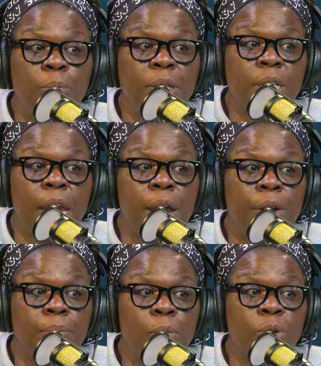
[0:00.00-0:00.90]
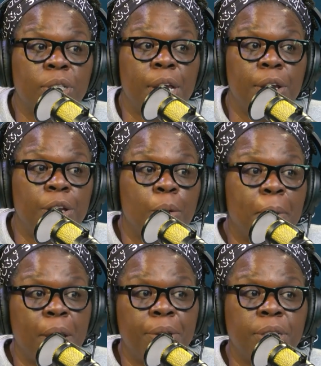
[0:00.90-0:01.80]
to be more scared of your
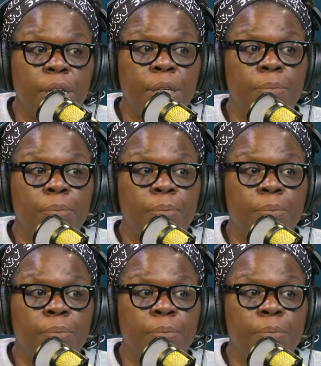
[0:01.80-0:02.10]
parents than